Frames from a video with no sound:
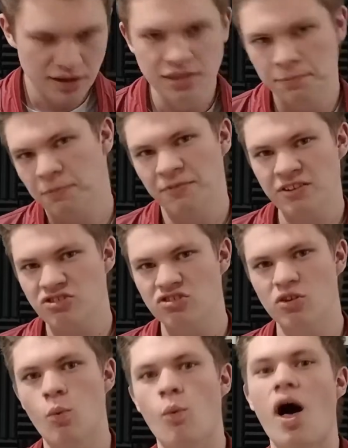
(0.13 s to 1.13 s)
The
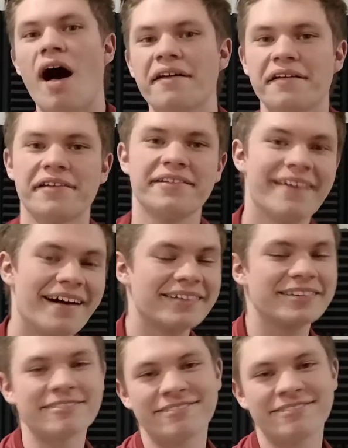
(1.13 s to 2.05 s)
professional wire, Dr.